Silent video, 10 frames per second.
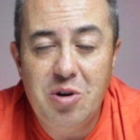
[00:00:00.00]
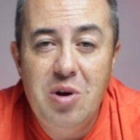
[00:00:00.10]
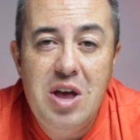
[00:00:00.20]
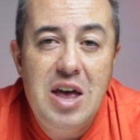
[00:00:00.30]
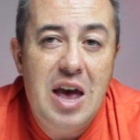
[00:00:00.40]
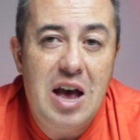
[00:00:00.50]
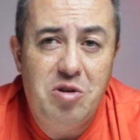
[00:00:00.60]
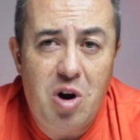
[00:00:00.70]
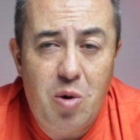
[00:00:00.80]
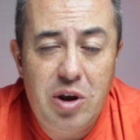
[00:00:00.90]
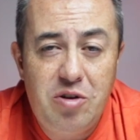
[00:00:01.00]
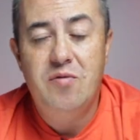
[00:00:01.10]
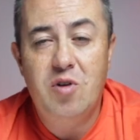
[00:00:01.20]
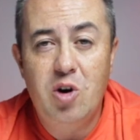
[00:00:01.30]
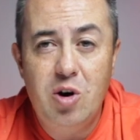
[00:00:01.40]
So as
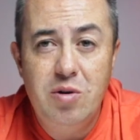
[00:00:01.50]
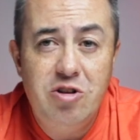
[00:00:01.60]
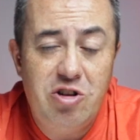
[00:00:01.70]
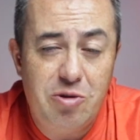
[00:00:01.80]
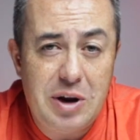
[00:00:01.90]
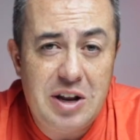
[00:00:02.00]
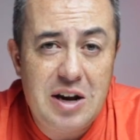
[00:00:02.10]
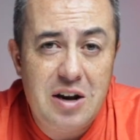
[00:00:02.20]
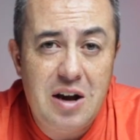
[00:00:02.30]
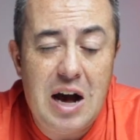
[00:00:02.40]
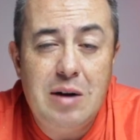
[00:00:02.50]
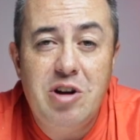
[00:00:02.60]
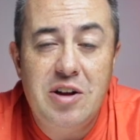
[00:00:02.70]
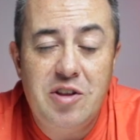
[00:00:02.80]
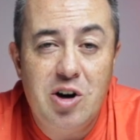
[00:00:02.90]
always, for Just My Tech, I'm
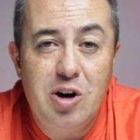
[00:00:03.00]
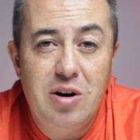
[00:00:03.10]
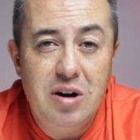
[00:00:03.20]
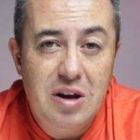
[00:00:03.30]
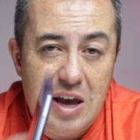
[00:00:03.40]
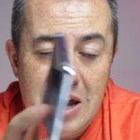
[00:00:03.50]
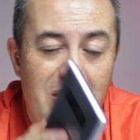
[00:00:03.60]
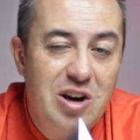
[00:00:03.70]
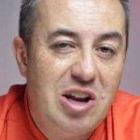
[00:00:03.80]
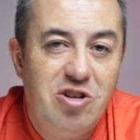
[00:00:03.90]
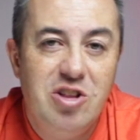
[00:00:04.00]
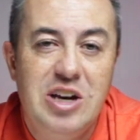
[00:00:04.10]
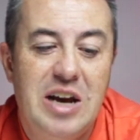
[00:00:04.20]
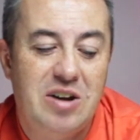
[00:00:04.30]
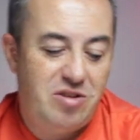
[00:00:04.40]
Jonathan Herr, and I'll catch you in
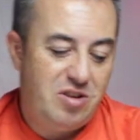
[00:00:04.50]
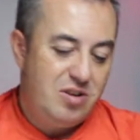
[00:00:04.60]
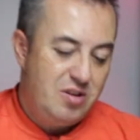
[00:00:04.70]
the next.